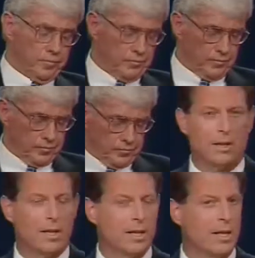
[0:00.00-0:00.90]
President
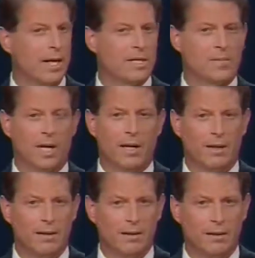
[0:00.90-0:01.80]
Clinton has made it
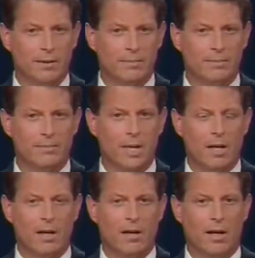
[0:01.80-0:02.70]
clear
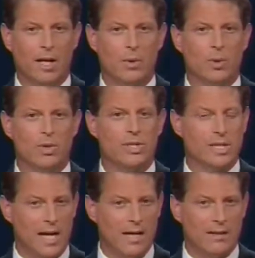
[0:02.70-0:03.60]
that he will
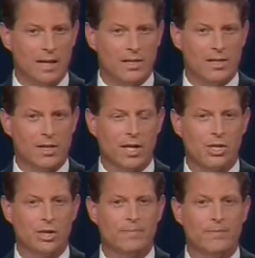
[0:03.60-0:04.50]
sign
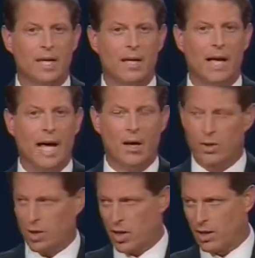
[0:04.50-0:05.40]
legislation
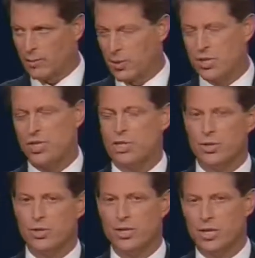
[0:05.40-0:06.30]
outlawing
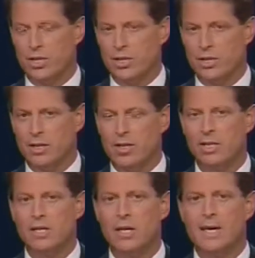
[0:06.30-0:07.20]
procedures such as
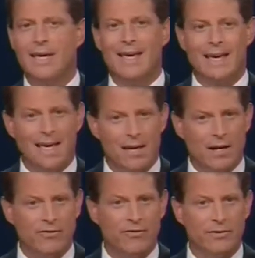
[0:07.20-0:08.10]
this
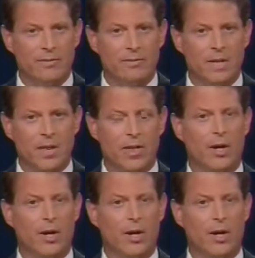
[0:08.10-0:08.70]
if there